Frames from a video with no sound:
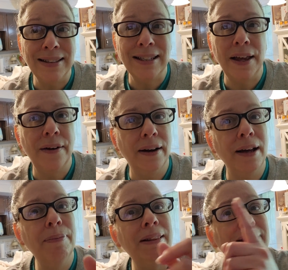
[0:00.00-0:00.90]
Saturday,
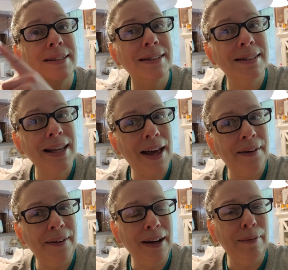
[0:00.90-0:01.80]
but the
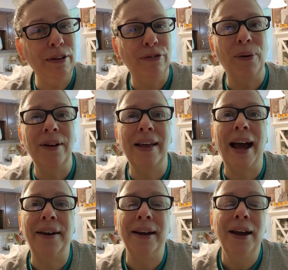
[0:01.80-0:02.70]
Saturday before
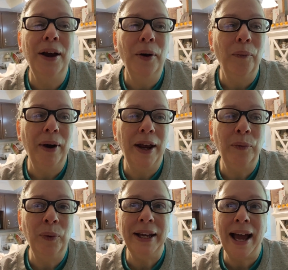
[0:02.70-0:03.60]
that, when
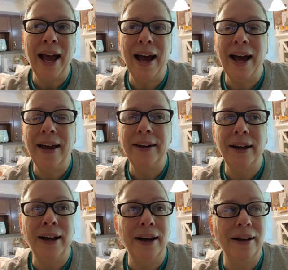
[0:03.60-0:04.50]
we had
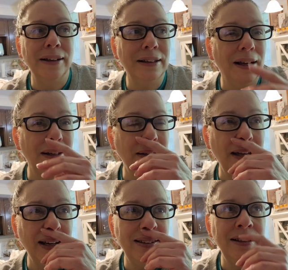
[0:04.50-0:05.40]
a
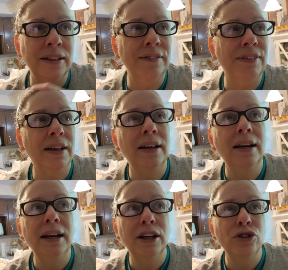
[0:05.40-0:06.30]
collective
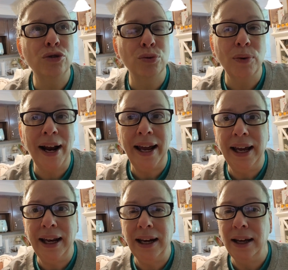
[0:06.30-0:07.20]

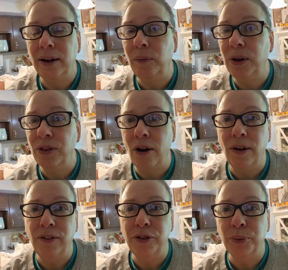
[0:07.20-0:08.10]
drain with all
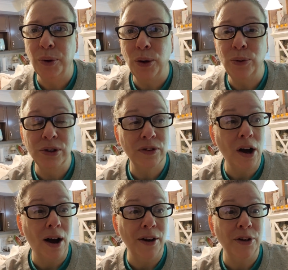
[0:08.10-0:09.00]
of the rows of
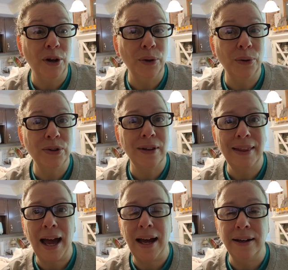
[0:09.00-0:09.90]
condos
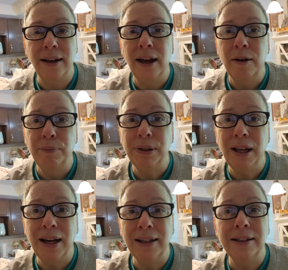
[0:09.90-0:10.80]
that
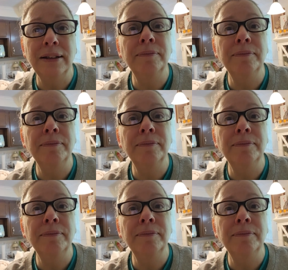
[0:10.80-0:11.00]
plugged